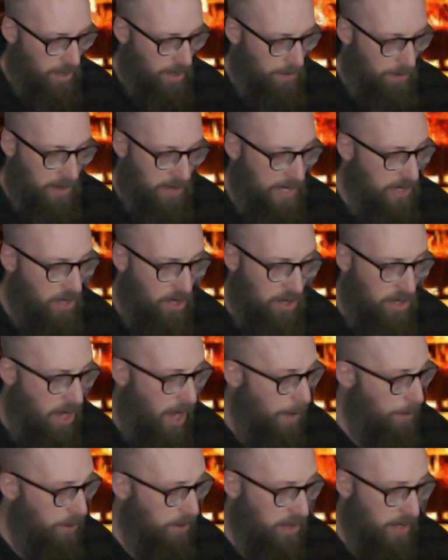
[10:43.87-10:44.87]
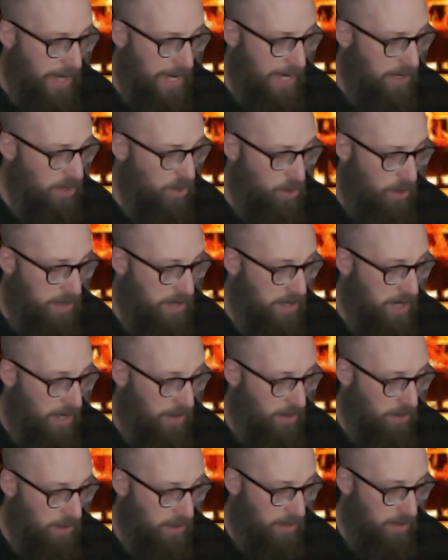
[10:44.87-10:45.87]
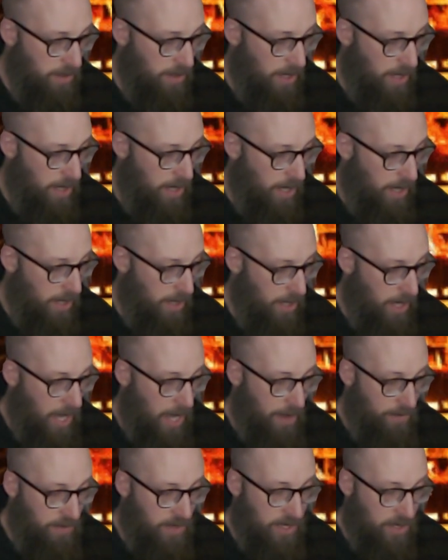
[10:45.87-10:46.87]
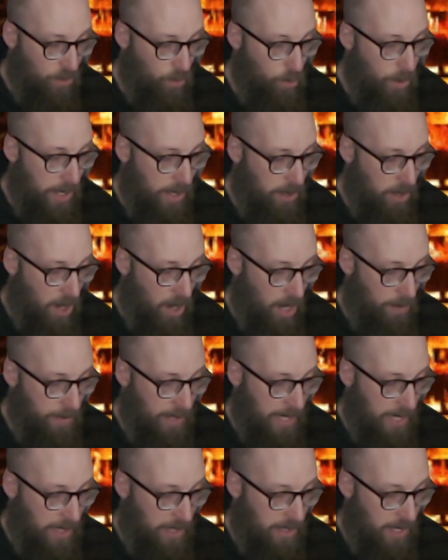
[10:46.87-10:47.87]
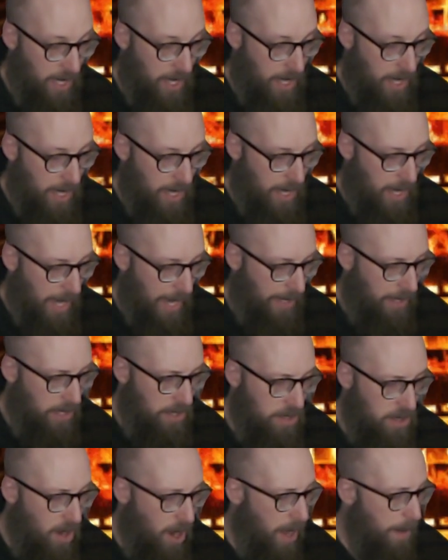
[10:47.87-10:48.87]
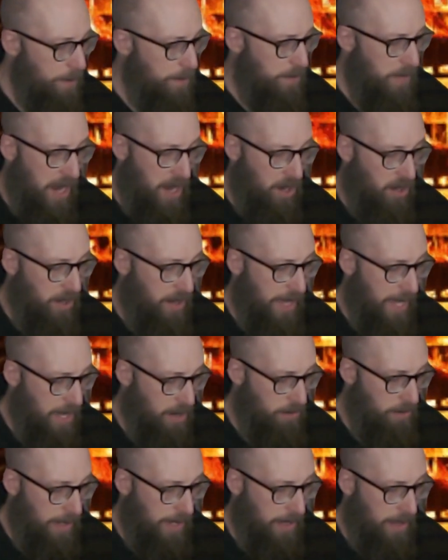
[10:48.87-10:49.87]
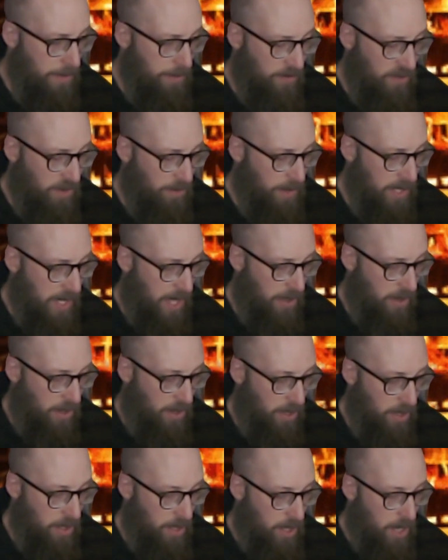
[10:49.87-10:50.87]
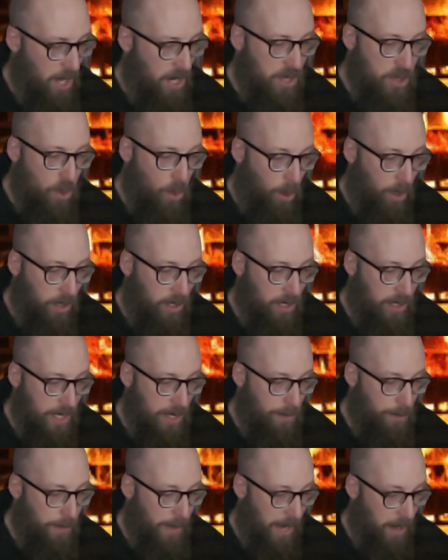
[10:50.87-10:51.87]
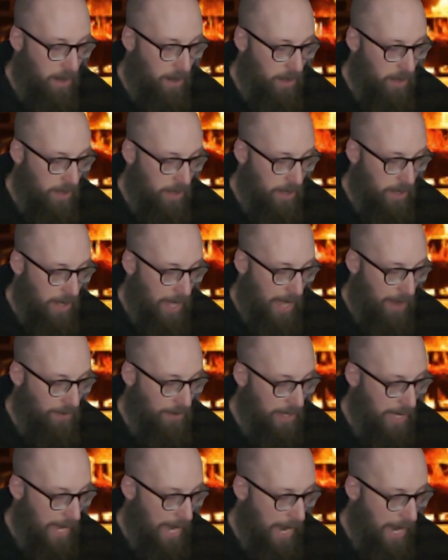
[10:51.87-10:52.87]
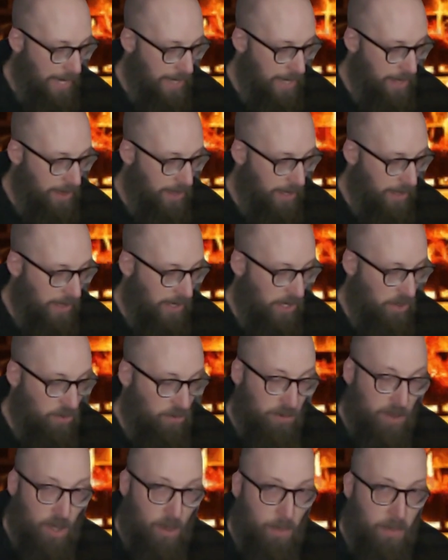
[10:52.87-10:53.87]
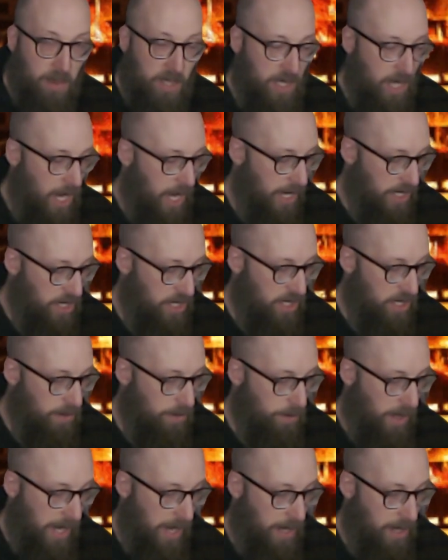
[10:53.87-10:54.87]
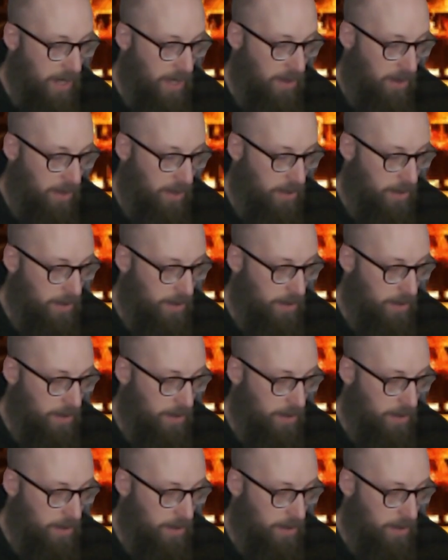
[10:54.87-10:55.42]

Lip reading: But he could not play to another of his weird harmonies, and could not bear hearing them from another, nor could he bear having anything in his room touched by another.